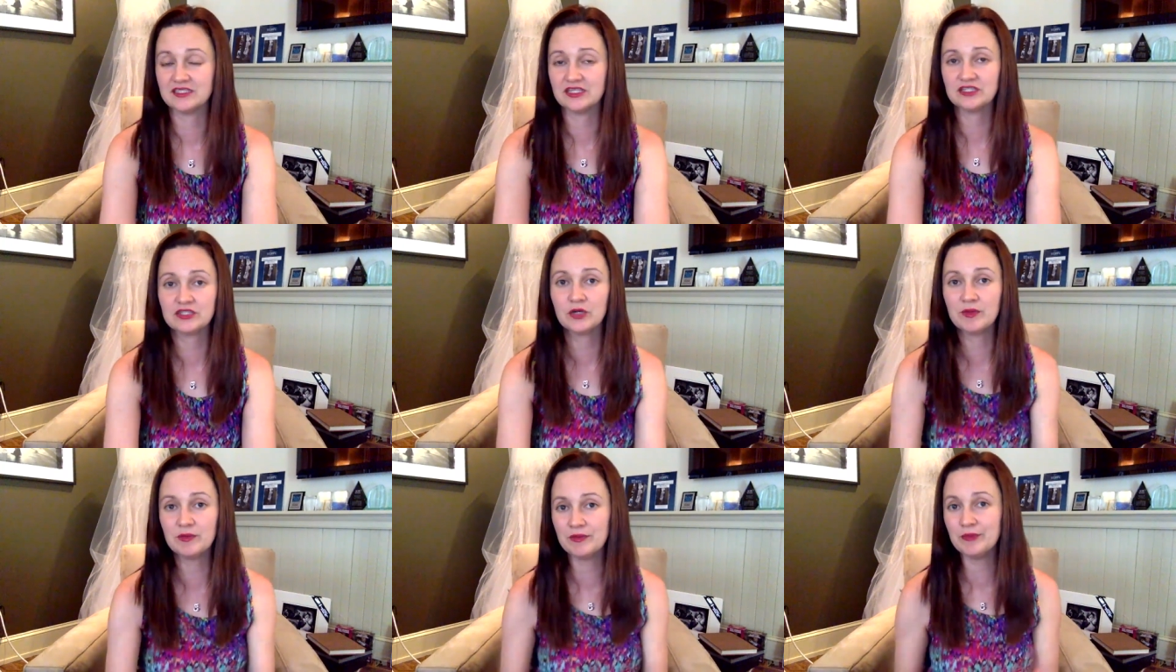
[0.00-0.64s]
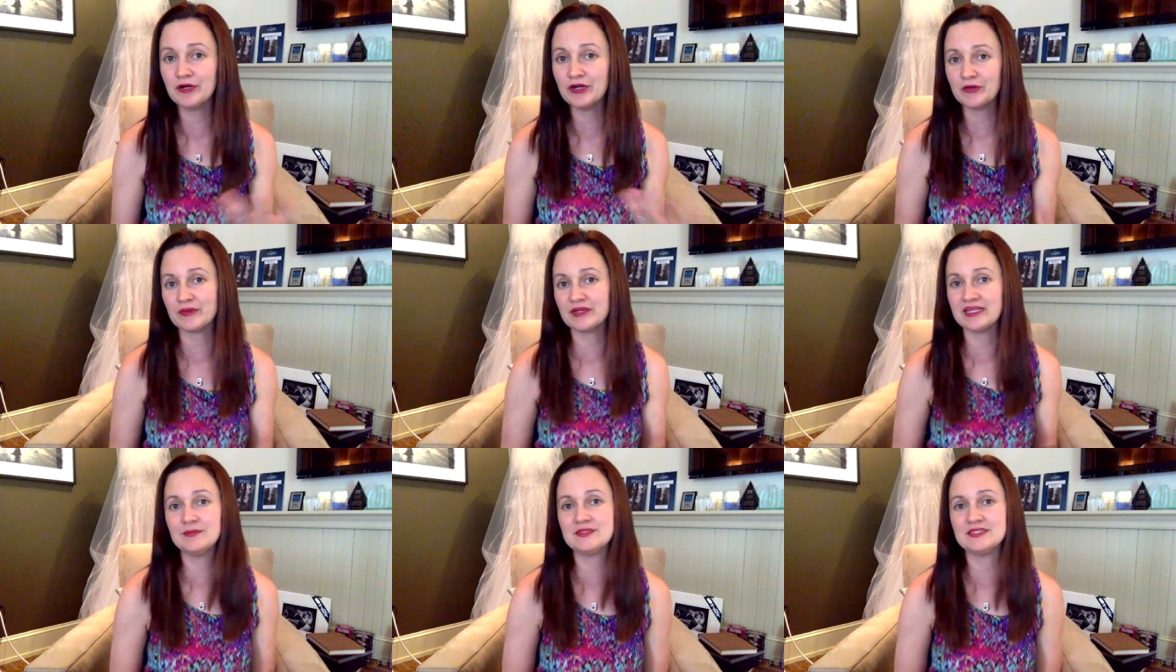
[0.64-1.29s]
So when people get
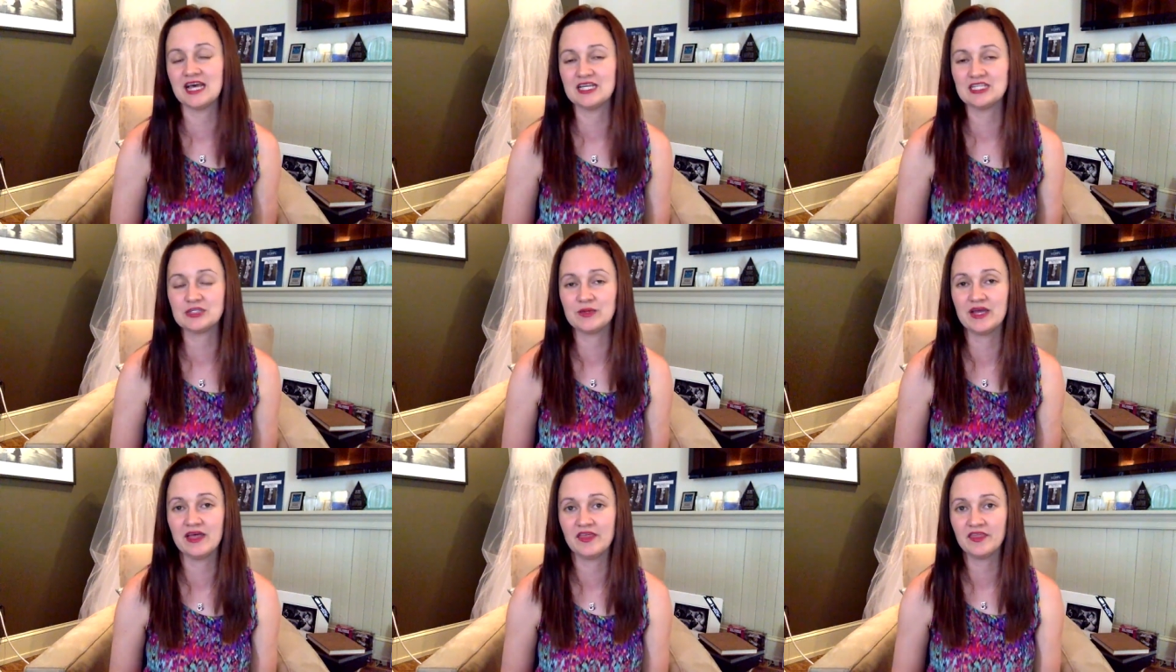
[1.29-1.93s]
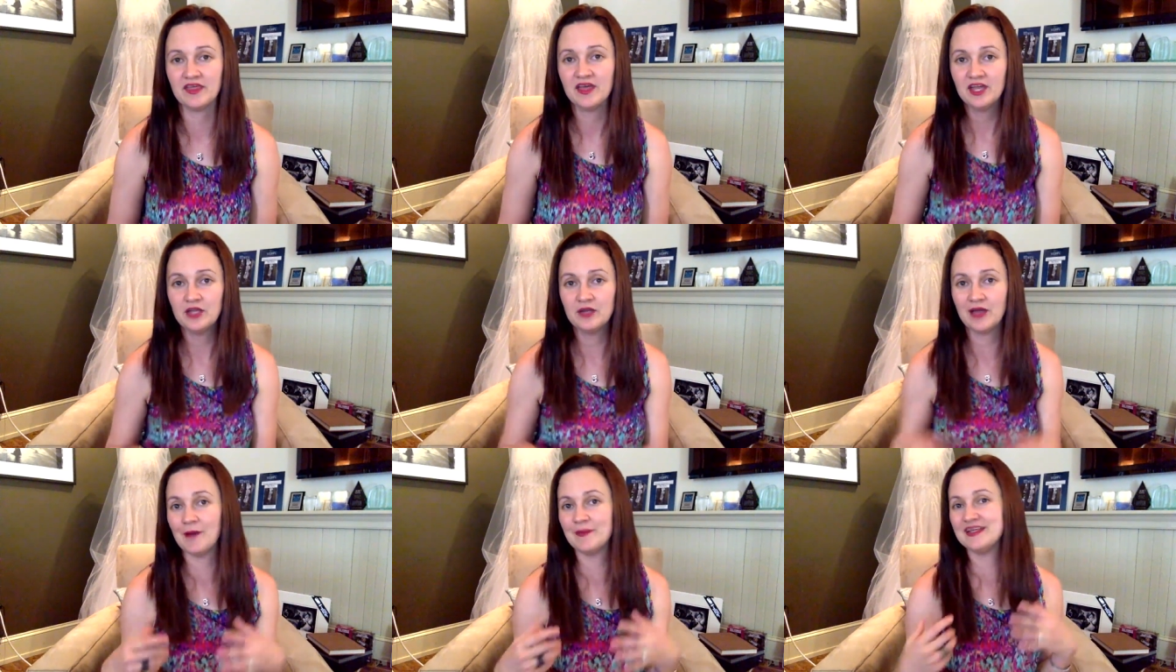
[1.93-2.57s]
really obsessed with, you know,
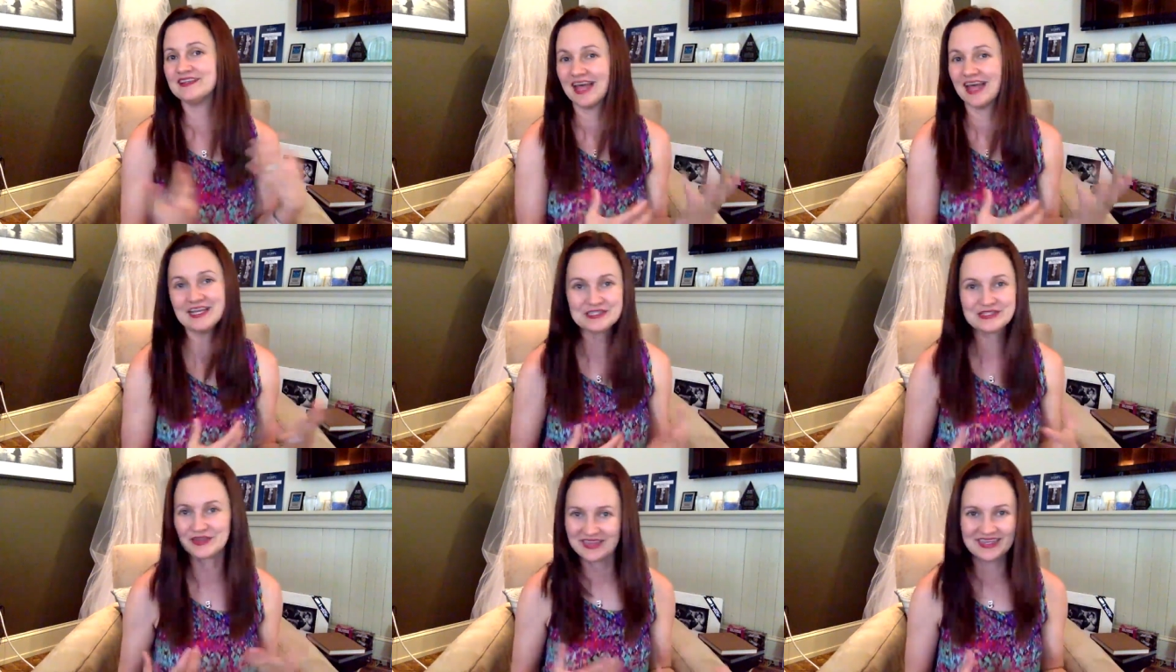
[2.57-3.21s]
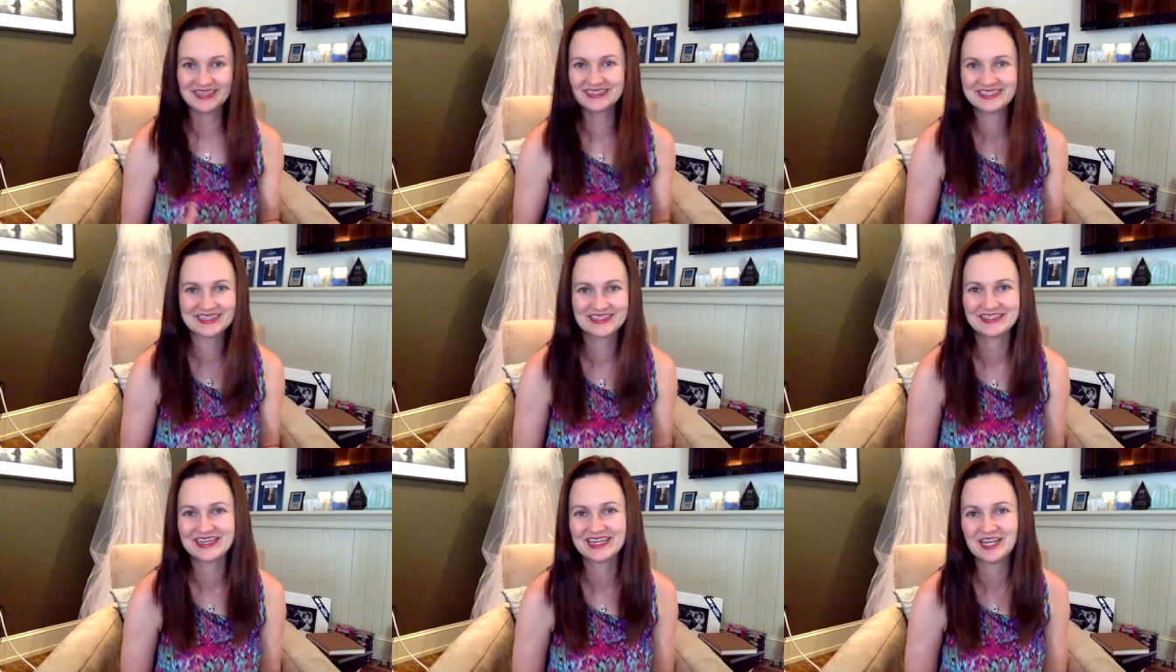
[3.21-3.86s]
how many likes or things that they're
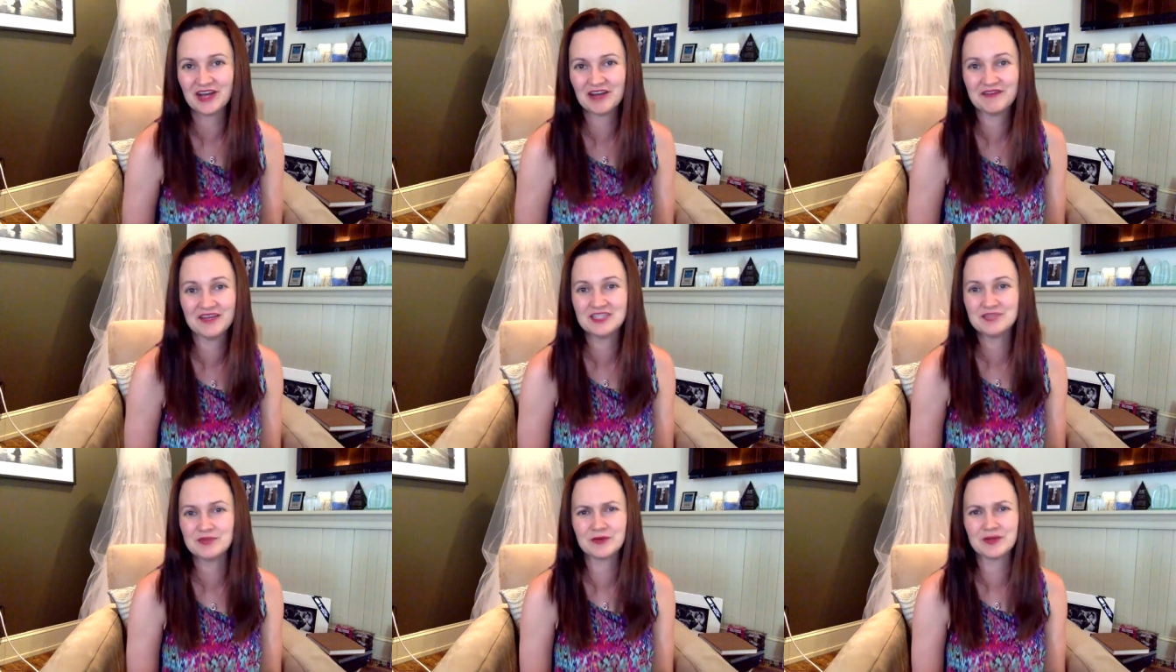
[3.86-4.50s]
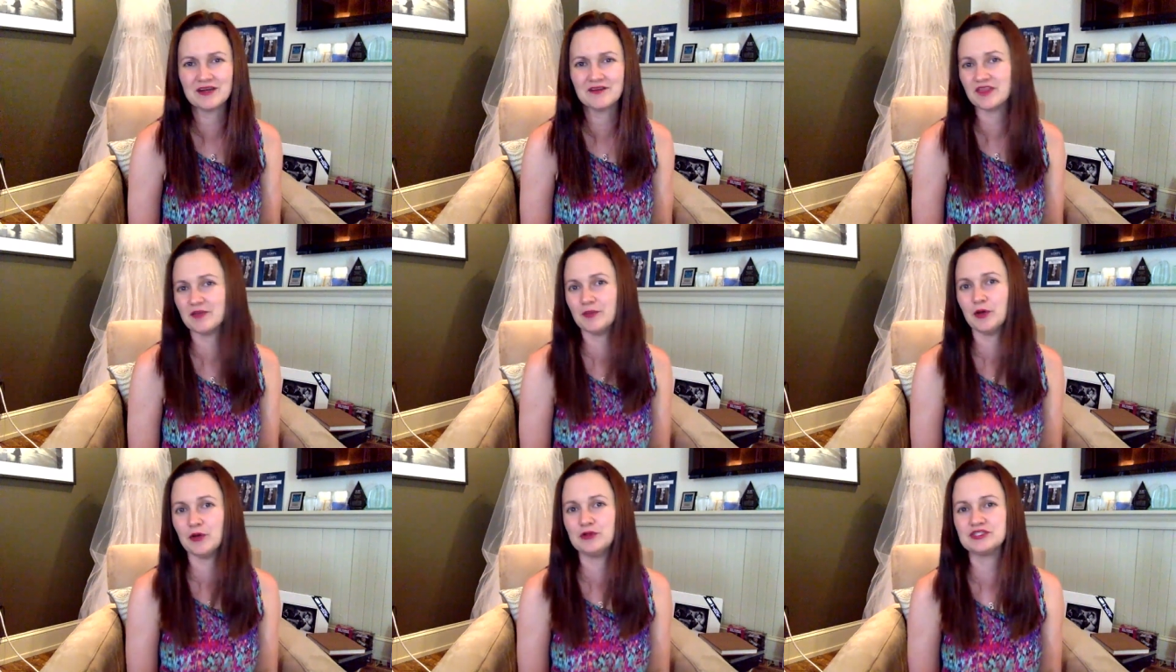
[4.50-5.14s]
getting on Facebook whenever they
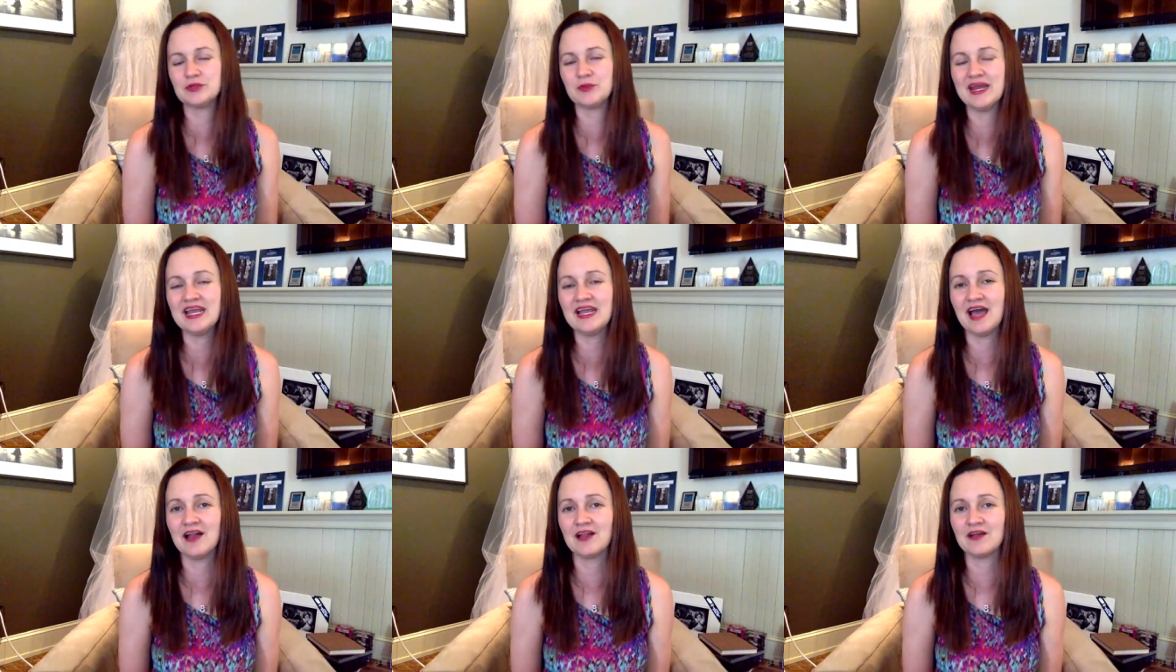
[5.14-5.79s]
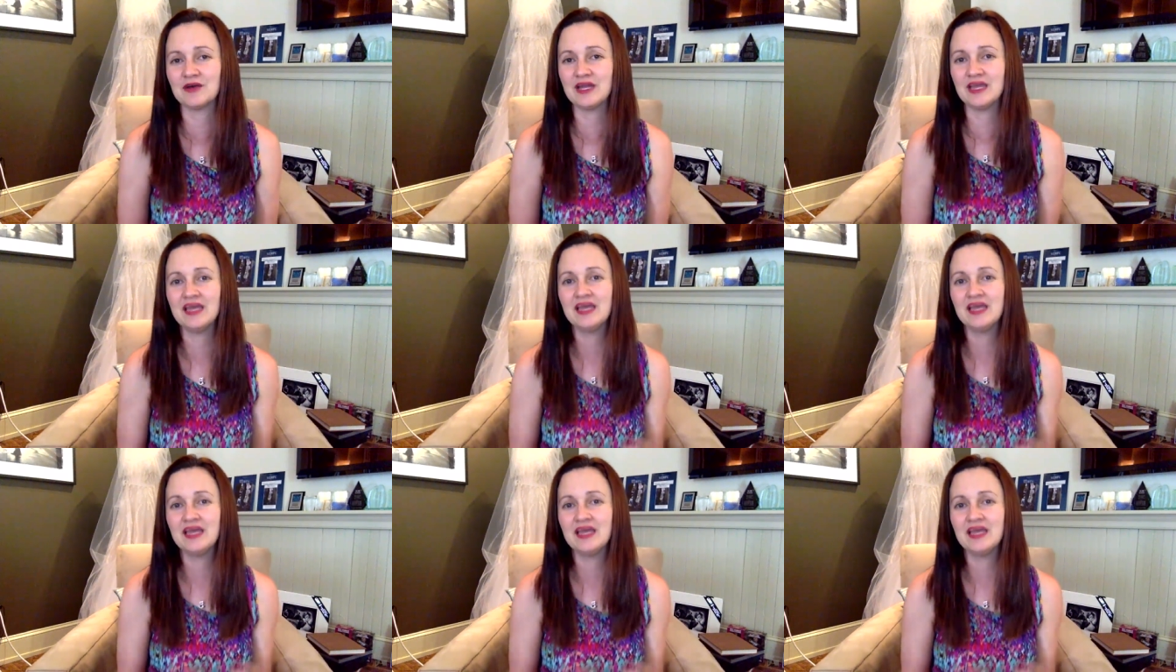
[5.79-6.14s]
post a wedding gallery,